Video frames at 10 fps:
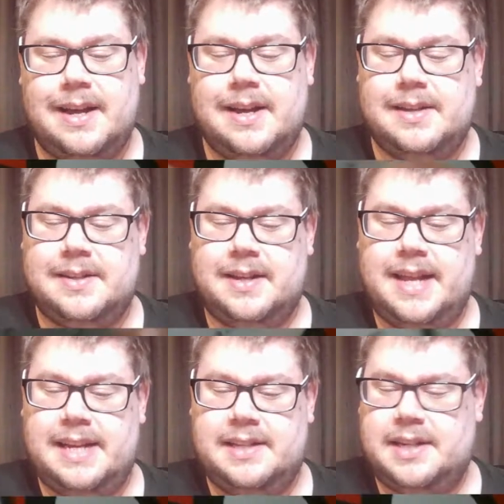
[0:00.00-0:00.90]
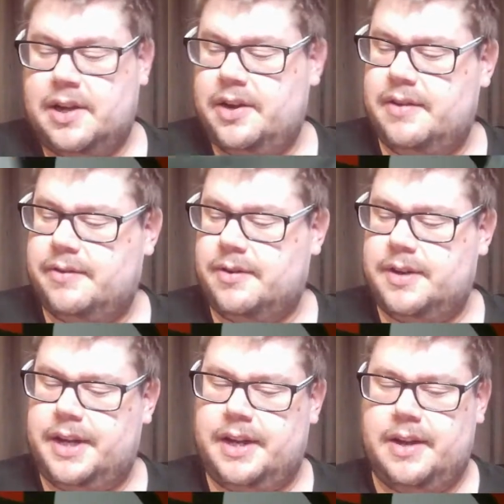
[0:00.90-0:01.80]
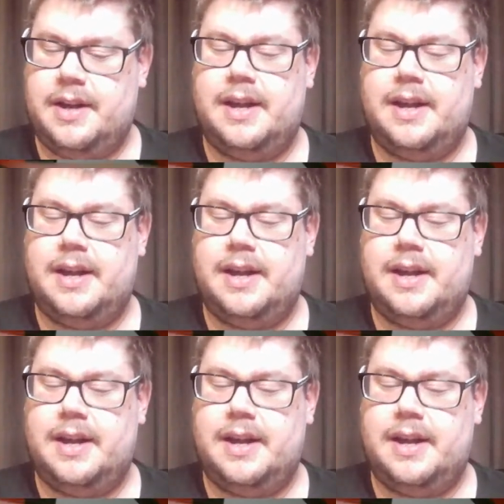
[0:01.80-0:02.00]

So there's the code for you.